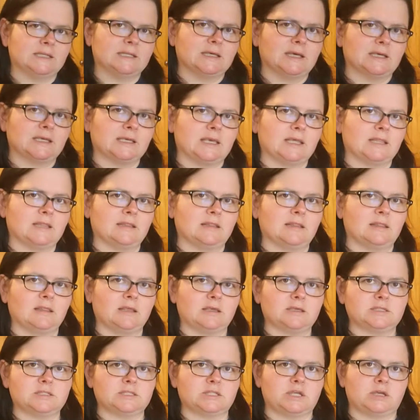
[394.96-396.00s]
again
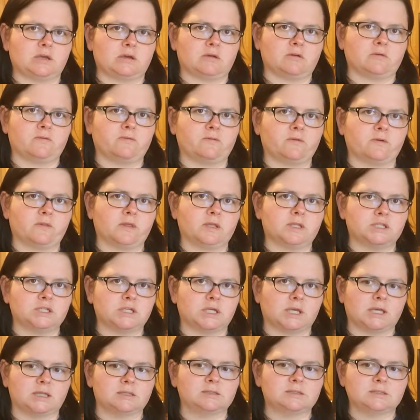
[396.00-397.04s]
this year for the
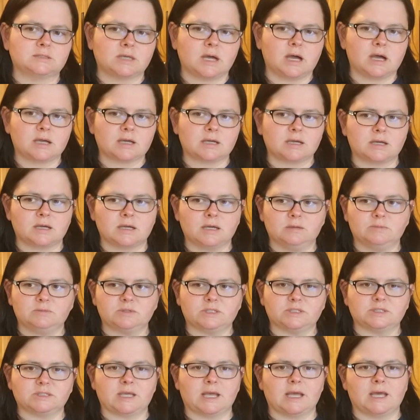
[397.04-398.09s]
chicken stock,
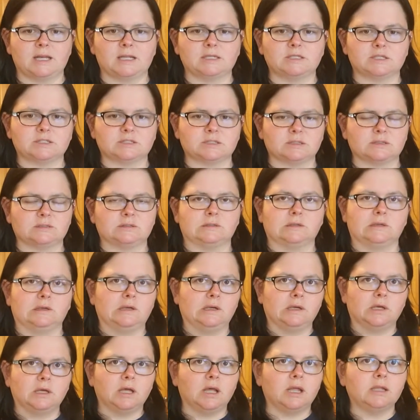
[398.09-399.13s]
just to add
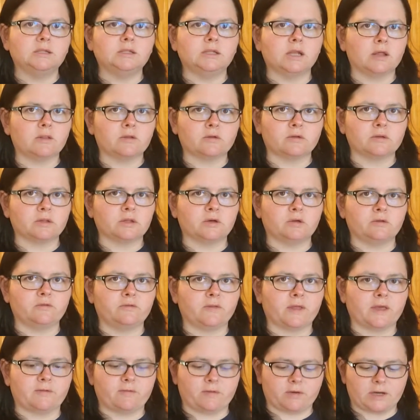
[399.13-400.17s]
another little
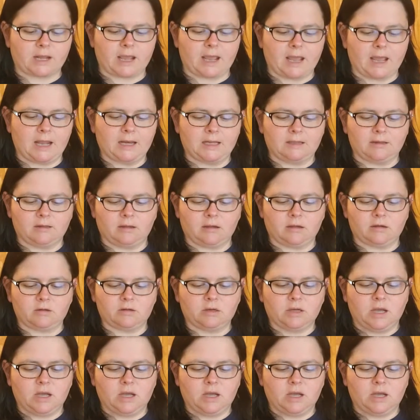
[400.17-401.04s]
flavor to add in there.